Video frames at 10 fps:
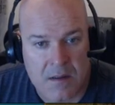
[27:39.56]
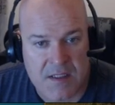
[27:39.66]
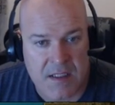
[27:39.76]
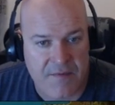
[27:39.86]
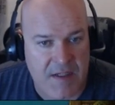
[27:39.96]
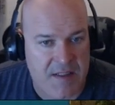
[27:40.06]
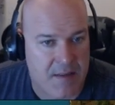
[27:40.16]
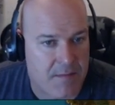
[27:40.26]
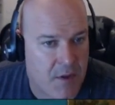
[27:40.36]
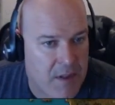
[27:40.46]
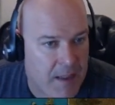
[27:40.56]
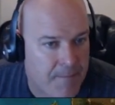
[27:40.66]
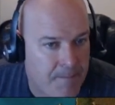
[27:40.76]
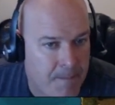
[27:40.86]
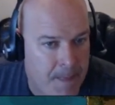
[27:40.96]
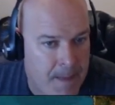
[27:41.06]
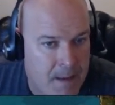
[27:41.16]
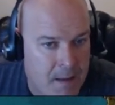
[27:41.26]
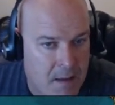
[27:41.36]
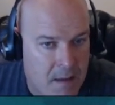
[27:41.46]
See, it fixed it. Okay.
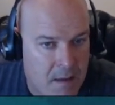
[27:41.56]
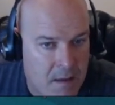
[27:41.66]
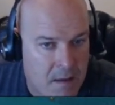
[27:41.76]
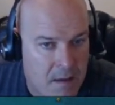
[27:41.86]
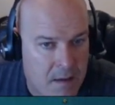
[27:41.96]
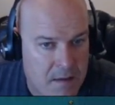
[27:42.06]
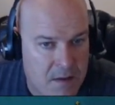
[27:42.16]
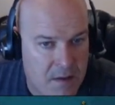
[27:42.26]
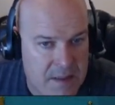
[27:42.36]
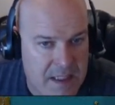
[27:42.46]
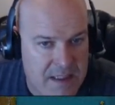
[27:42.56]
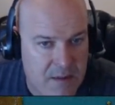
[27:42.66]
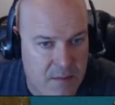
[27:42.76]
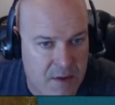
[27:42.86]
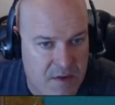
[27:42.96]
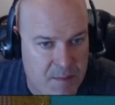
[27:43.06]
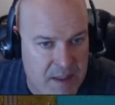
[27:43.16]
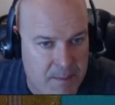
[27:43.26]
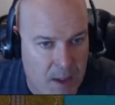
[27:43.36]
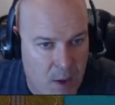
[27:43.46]
So let's get some of those
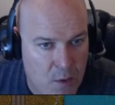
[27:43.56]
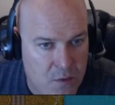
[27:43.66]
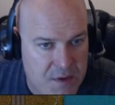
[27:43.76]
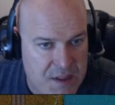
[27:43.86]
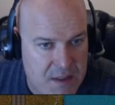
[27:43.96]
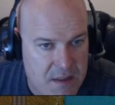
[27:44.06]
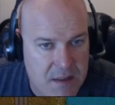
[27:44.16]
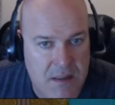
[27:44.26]
big poles,